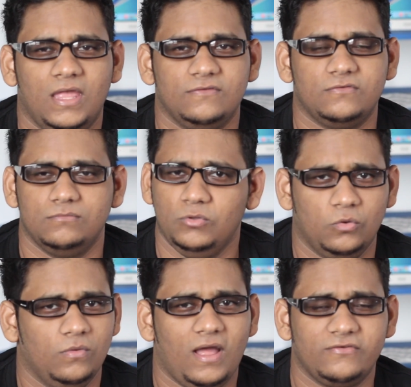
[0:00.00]
So
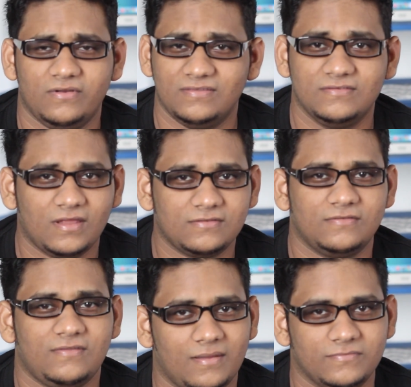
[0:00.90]
no, Android is not
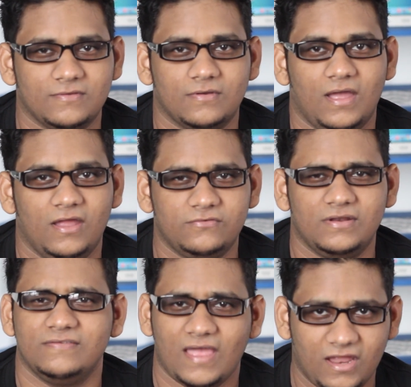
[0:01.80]
Samsung,
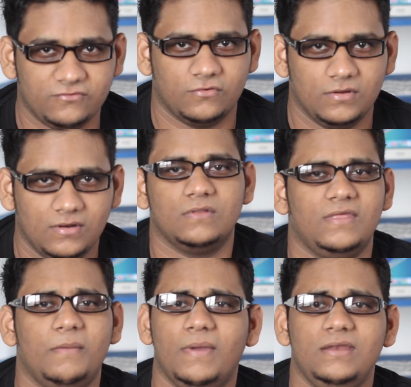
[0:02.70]
Android is Android.
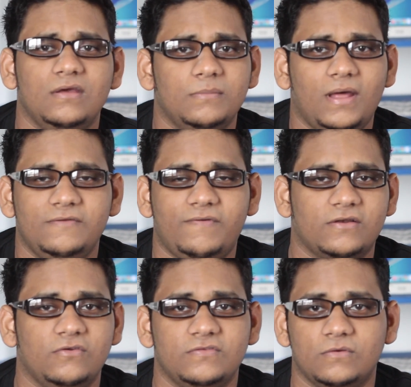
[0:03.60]
There are many other
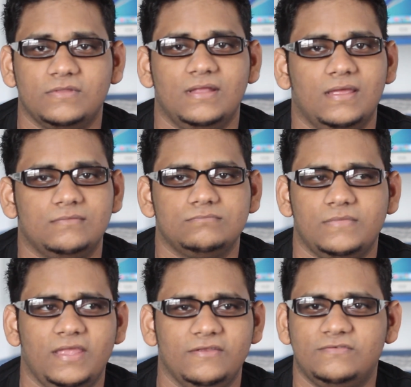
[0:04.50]
manufacturers out there like
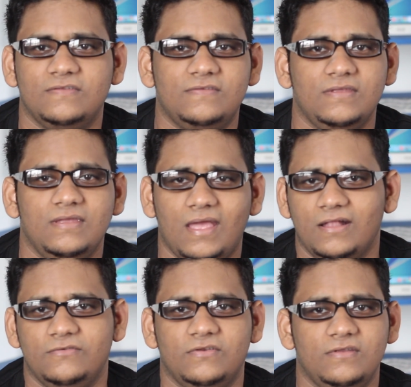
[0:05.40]
HTC,
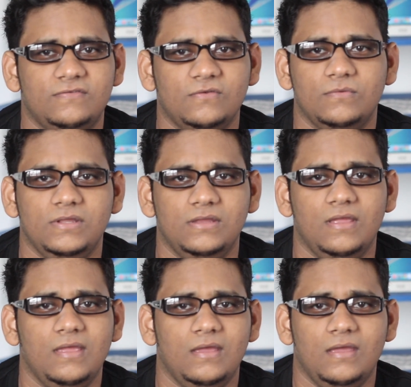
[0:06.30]
LG, Sony,
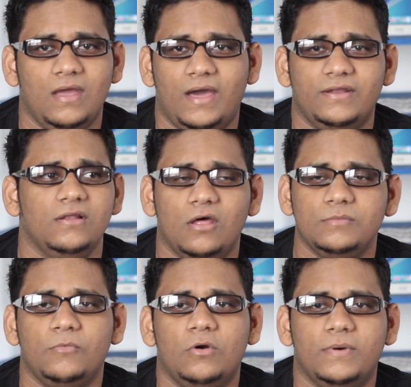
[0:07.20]
and a lot
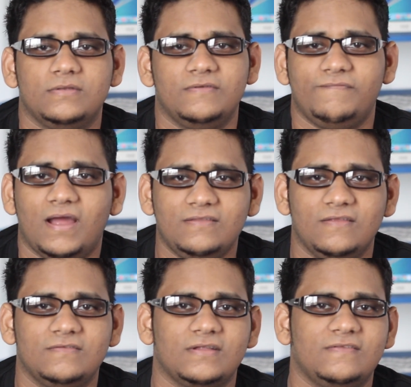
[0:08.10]
more but the fact
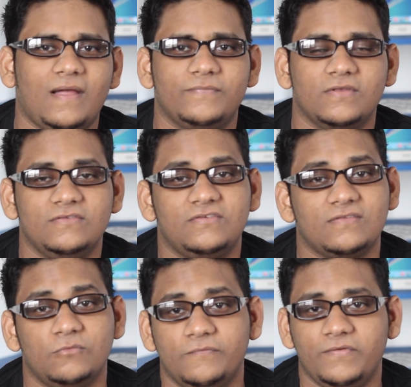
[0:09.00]
is that Samsung is
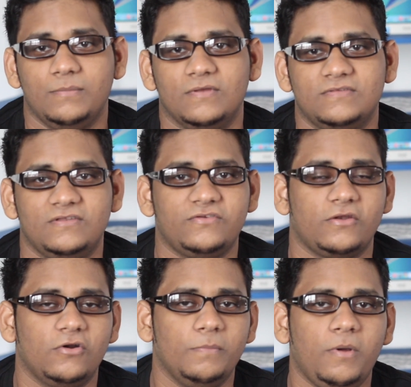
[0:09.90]
just more famous to the
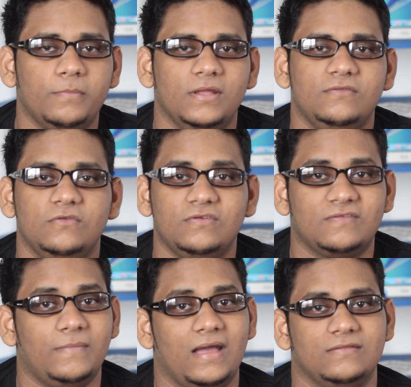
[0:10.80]
general public due to its
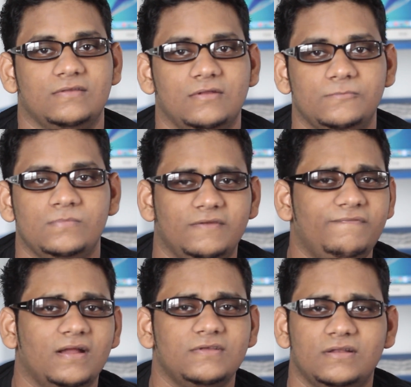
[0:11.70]
marketing. In
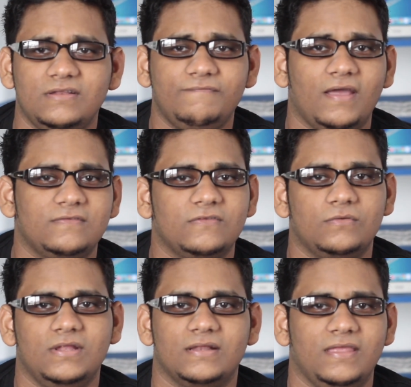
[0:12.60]
fact, the other devices out
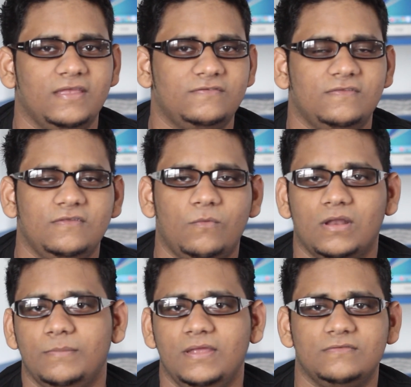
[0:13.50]
there like the HTC One
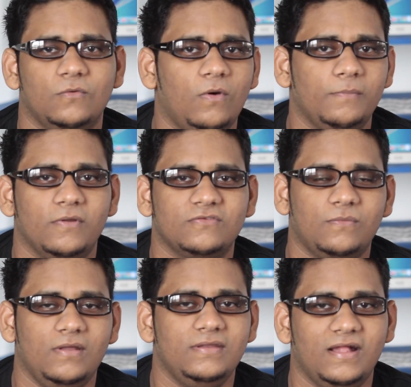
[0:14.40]
M8, the OnePlus
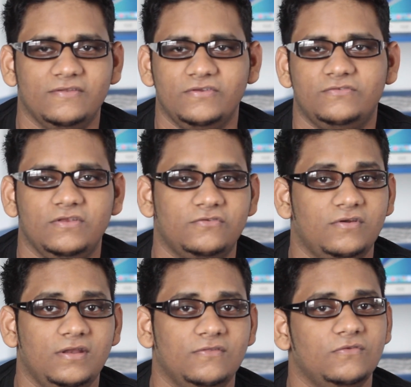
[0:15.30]
One, the LG
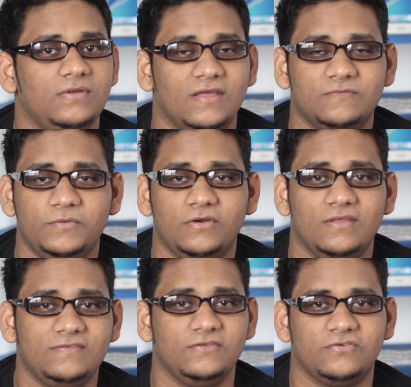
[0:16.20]
G3, the Sony Xperia
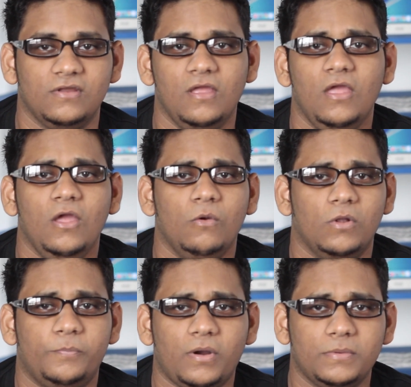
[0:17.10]
Z3
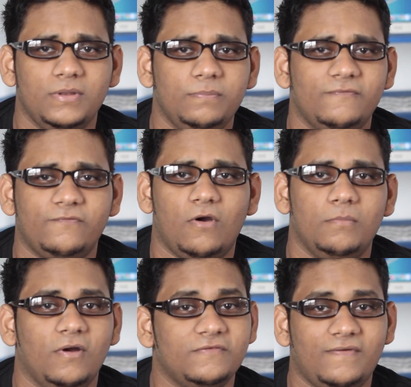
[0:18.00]
will probably perform
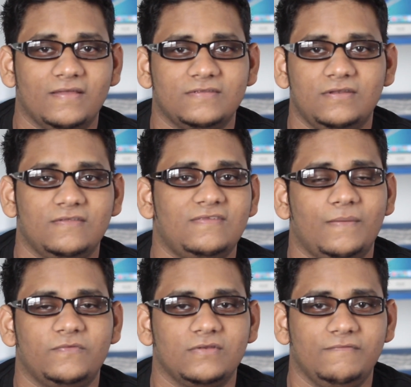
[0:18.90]
much faster than the
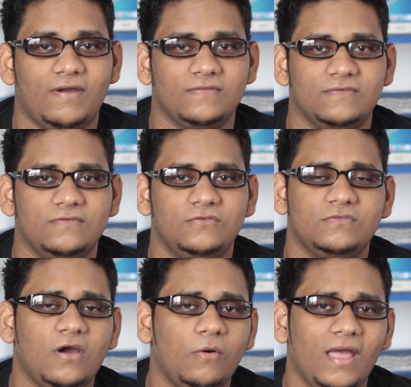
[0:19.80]
Samsung devices due
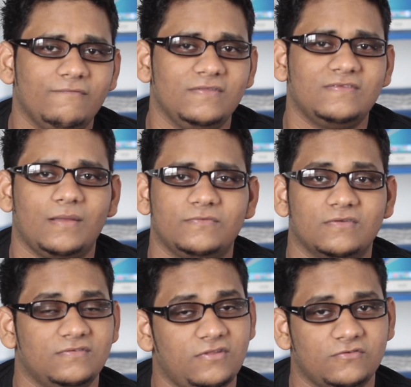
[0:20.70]
to how heavy
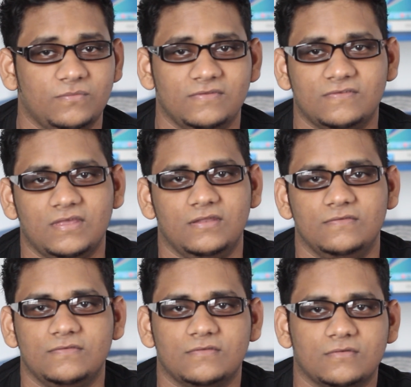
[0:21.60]
Samsung's TouchWiz skin
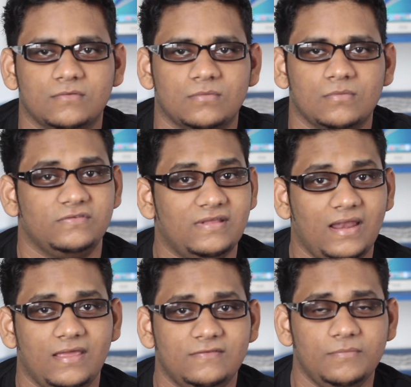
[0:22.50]
is. So to
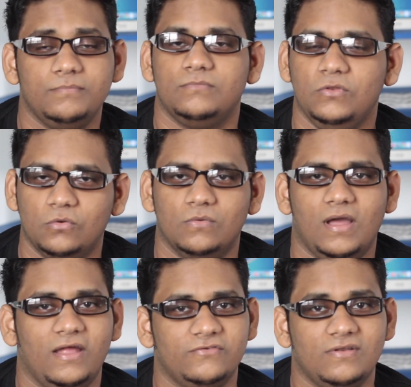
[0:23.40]
clear it up, no,
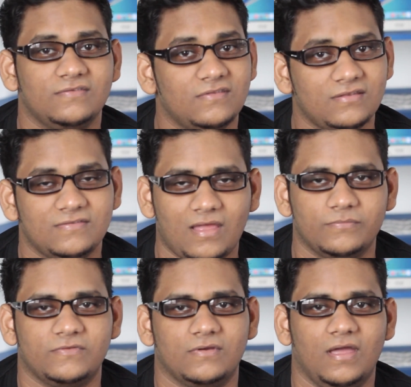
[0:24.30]
Android is not
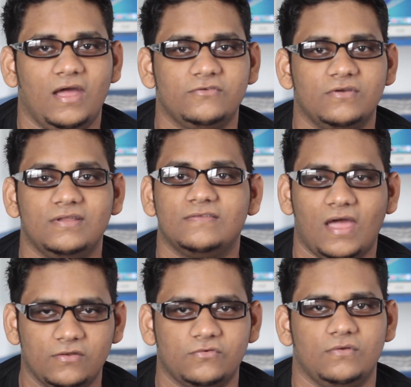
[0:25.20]
Samsung, Android is
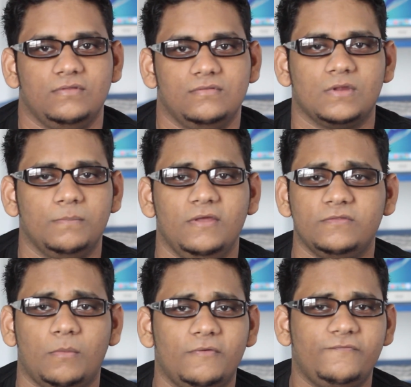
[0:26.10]
Android. Myth
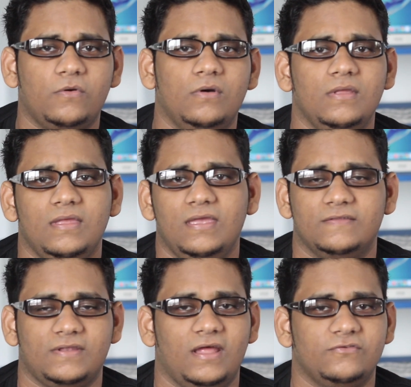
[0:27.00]
number 4
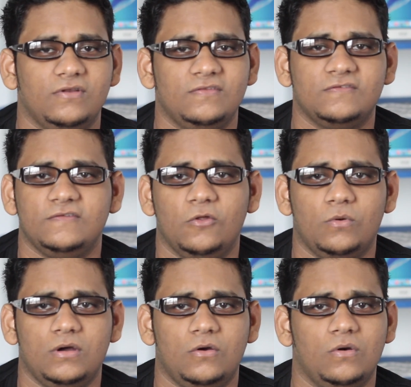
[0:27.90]
is that Android is
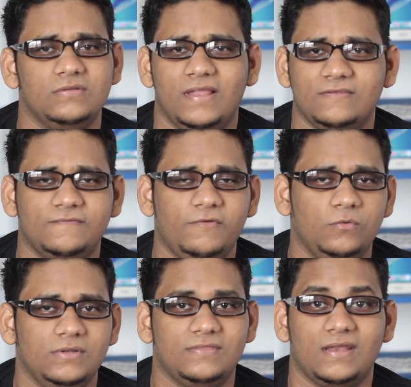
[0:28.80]
slower or less
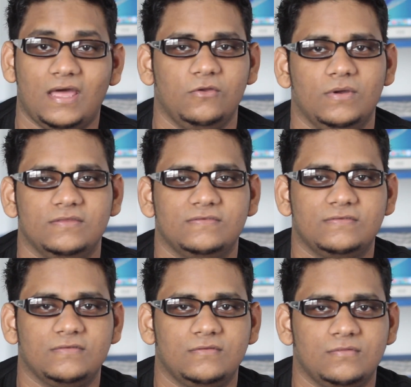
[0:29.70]
fluid than
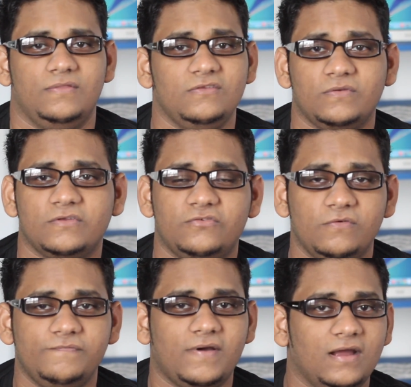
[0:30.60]
iOS. This was a
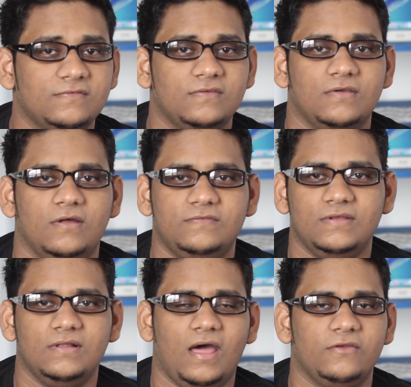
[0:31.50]
true fact
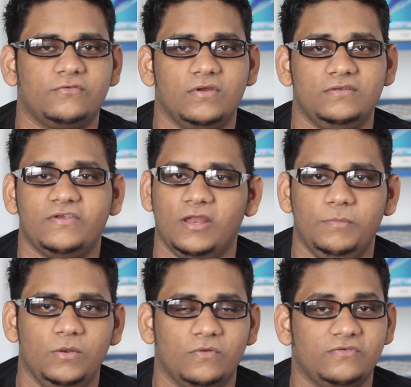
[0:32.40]
until Android Jelly
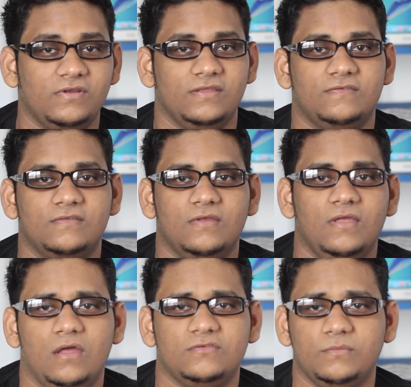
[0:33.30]
Bean was released.
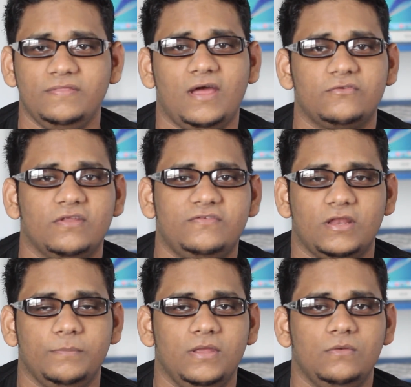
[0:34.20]
So with Android
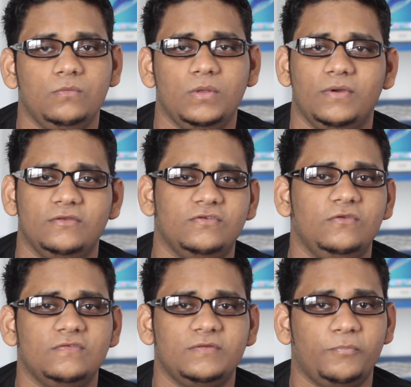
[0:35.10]
Jelly Bean, we were
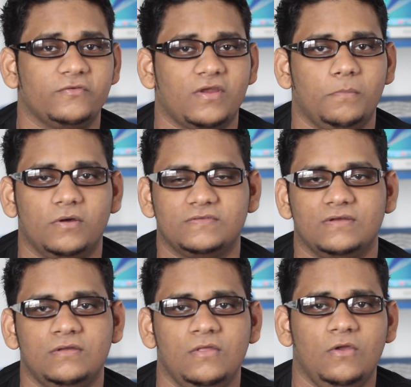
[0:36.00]
introduced to Project Butter,